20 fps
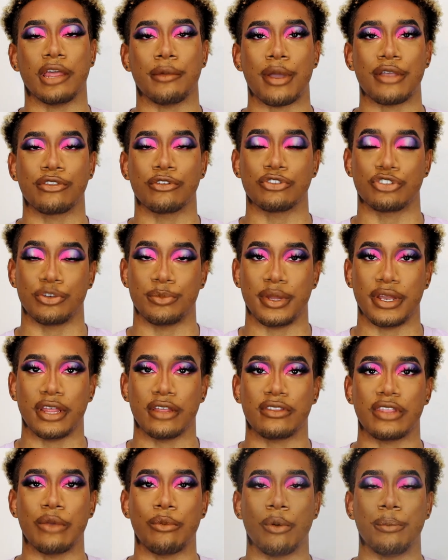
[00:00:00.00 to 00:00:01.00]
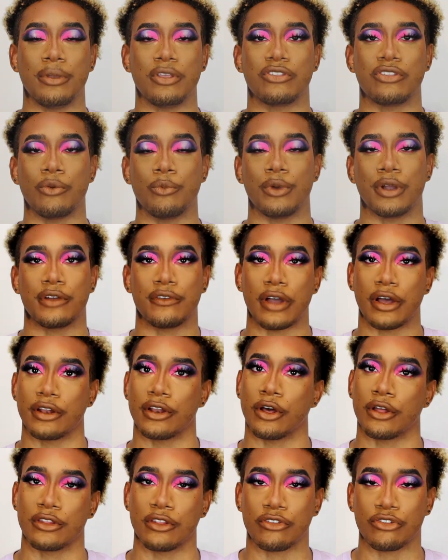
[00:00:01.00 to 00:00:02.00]
of my social medias, they will be somewhere
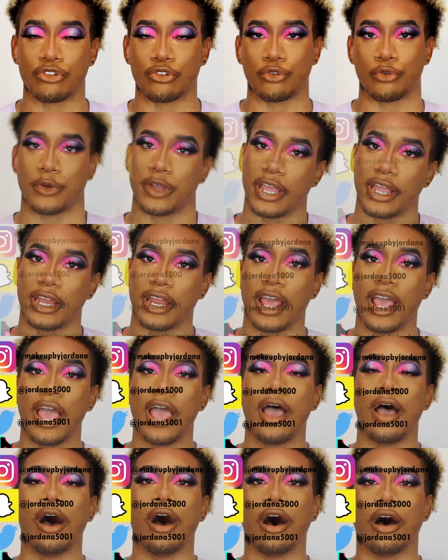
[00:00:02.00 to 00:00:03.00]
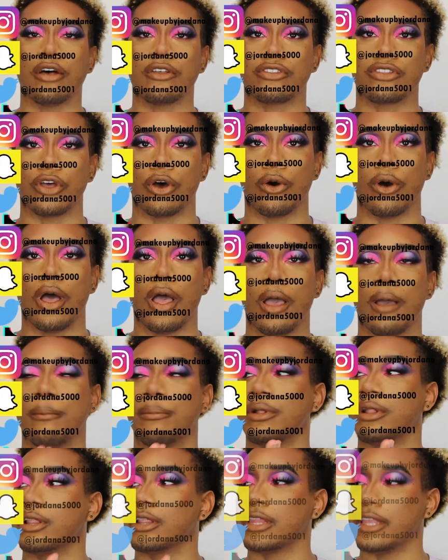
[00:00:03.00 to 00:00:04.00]
around on the screen. Also,
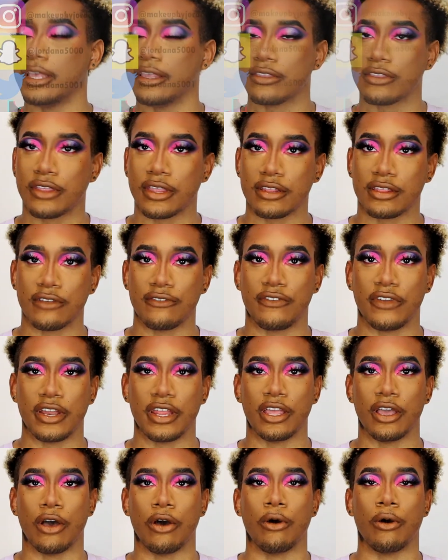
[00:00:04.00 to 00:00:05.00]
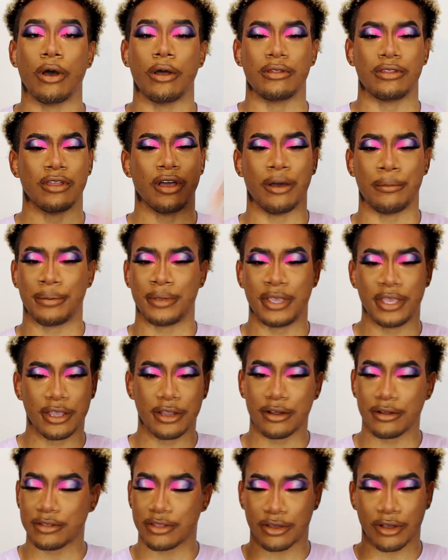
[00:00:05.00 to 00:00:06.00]
please click the video up
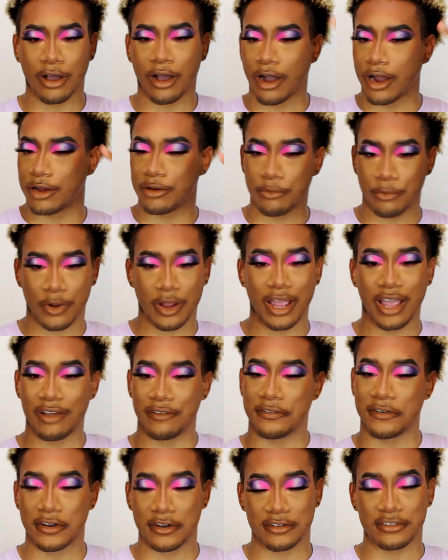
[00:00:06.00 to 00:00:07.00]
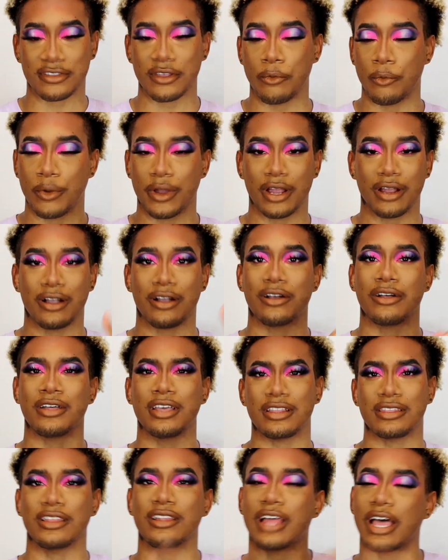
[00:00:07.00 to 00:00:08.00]
here, the card, wherever, somewhere.
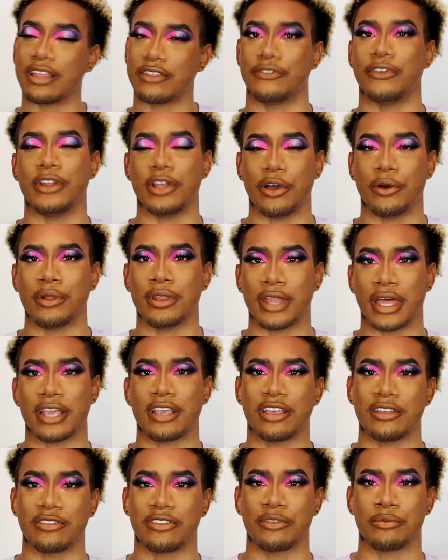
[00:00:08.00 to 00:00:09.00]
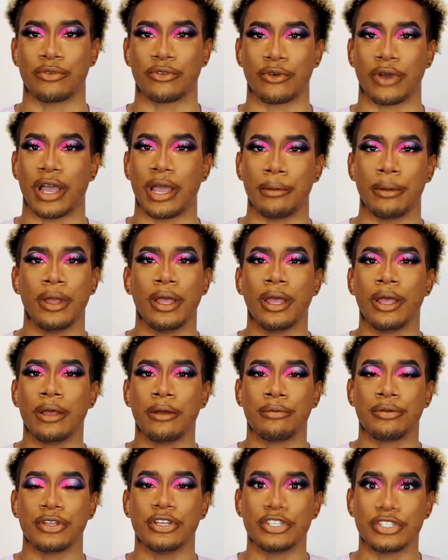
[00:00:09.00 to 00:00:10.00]
Click the last video, like, and subscribe.
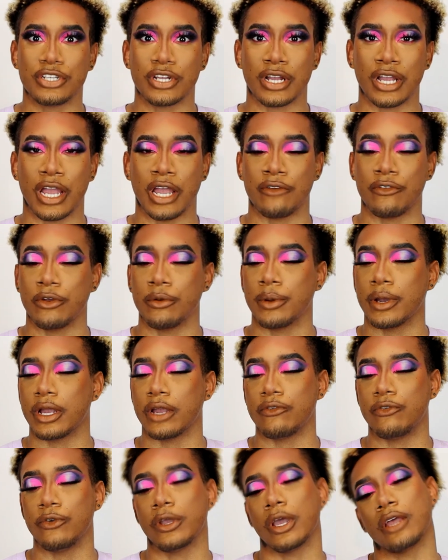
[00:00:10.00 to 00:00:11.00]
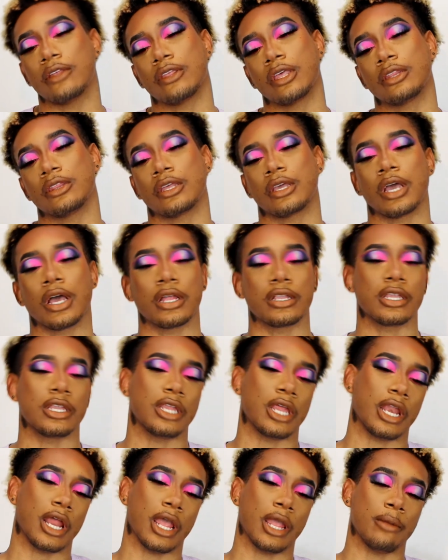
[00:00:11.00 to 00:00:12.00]
Please share everywhere if you guys like the content
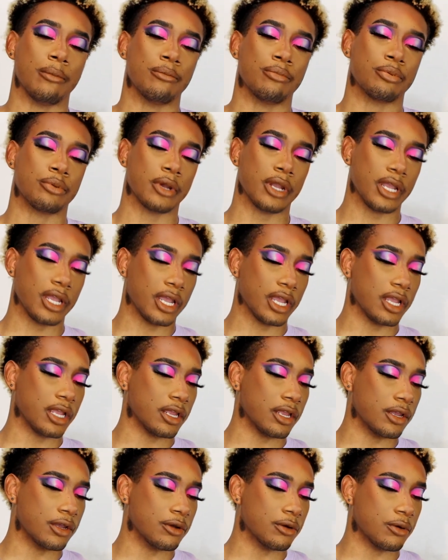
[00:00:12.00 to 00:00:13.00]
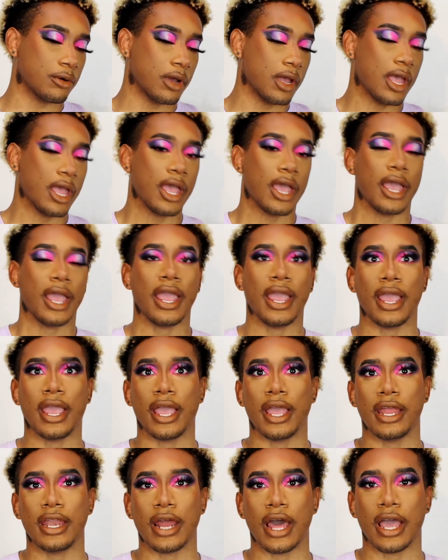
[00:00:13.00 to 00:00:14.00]
that I am bringing you.
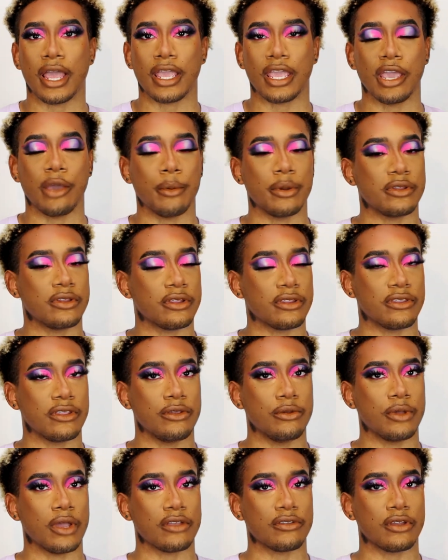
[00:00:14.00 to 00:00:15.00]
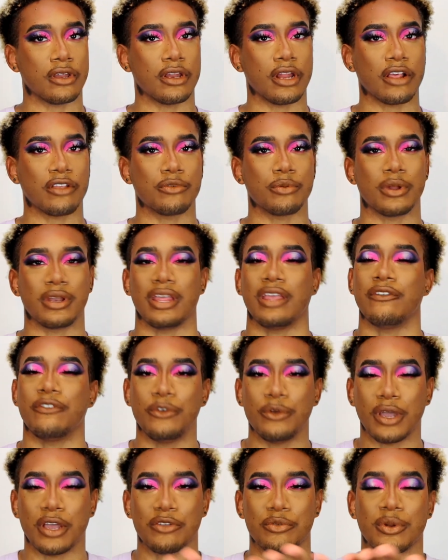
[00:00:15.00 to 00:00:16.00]
And I can't wait to see you guys on the next one. If
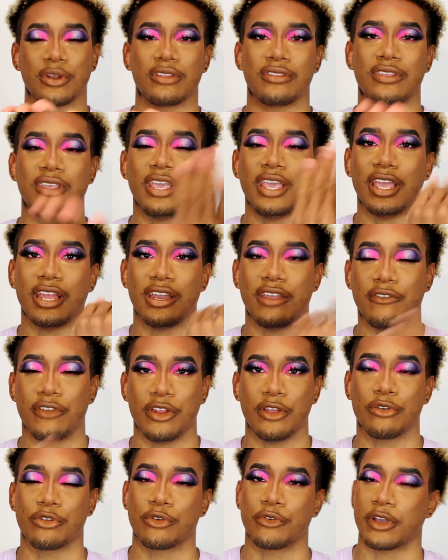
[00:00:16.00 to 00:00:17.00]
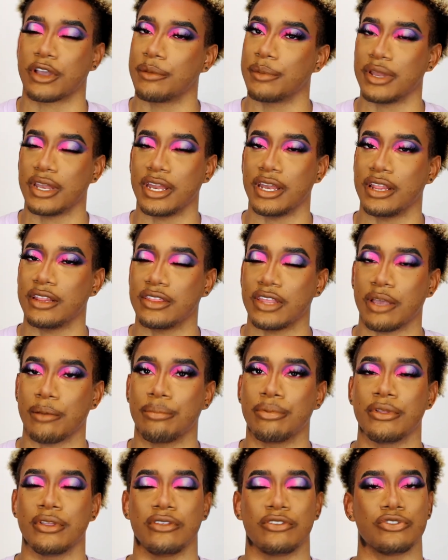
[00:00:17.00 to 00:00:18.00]
you guys want to see any videos or recommend anything,
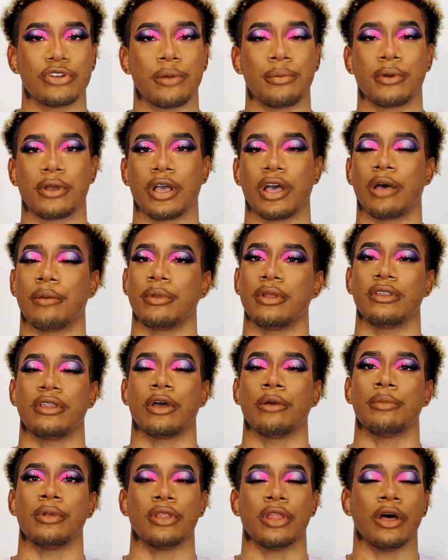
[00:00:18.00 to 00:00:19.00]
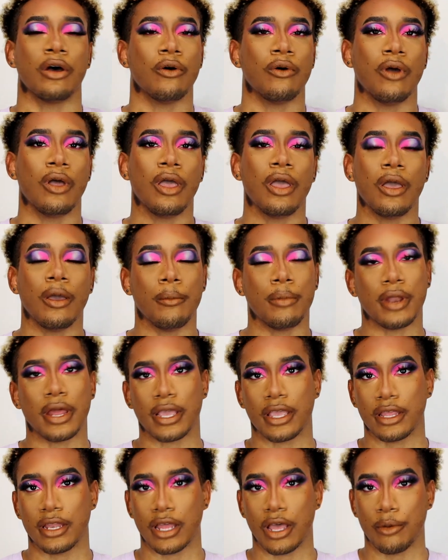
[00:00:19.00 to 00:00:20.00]
please drop a comment down below. But I
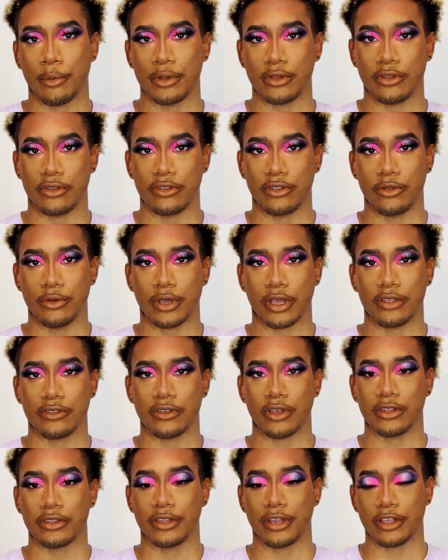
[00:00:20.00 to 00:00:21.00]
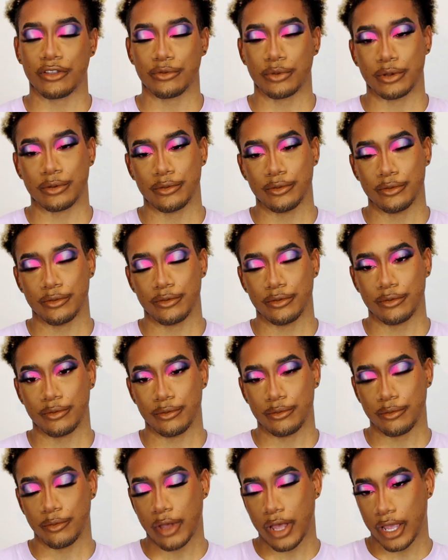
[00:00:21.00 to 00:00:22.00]
cannot wait to see you guys on the next one.
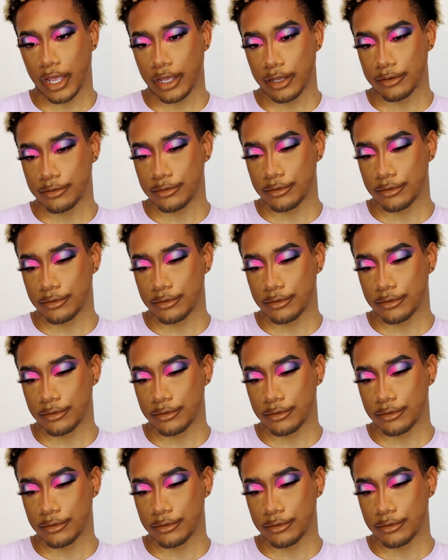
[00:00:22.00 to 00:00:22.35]
Bye.